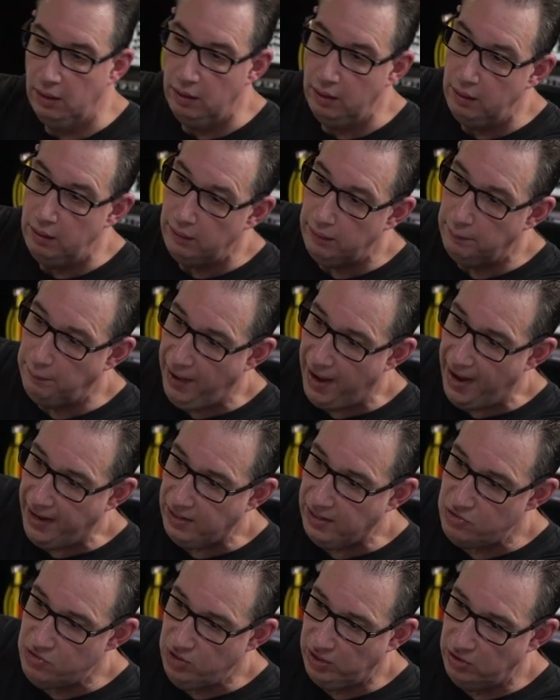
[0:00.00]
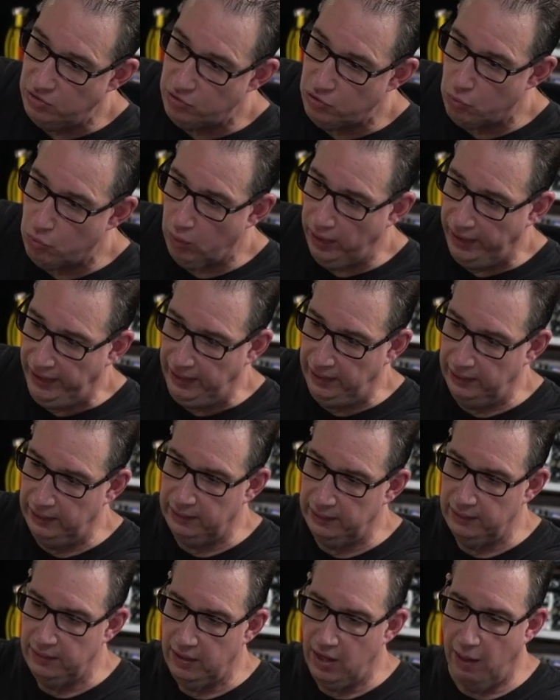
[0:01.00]
The packaging is great,
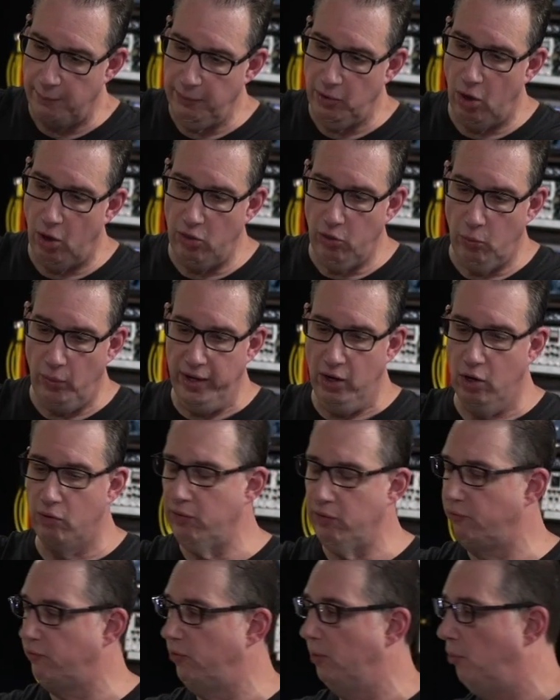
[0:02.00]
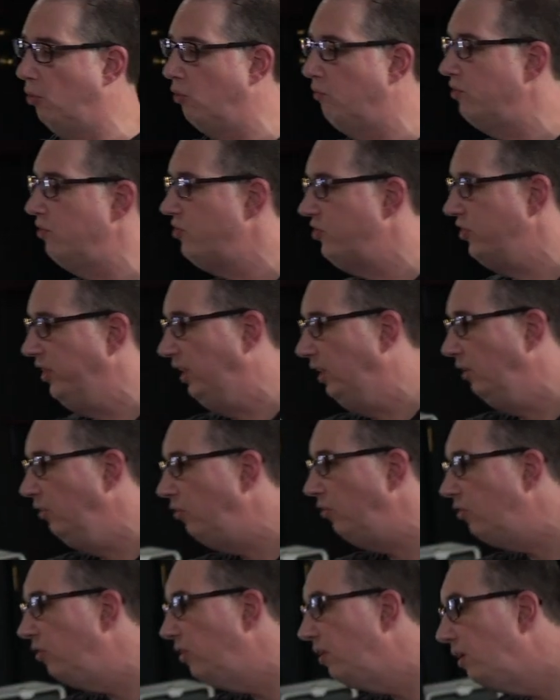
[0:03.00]
coming all the way over from
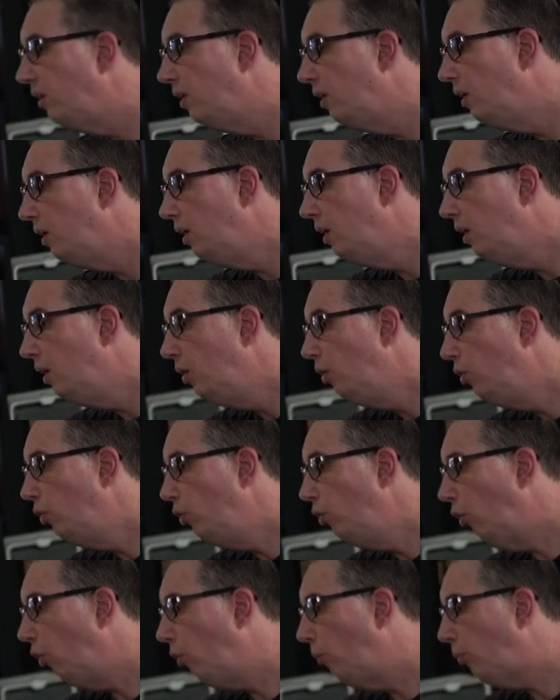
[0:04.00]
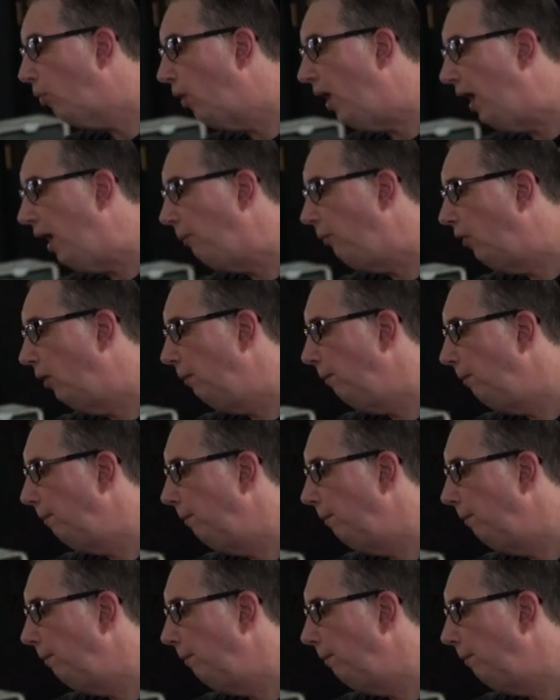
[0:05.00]
overseas. No problem.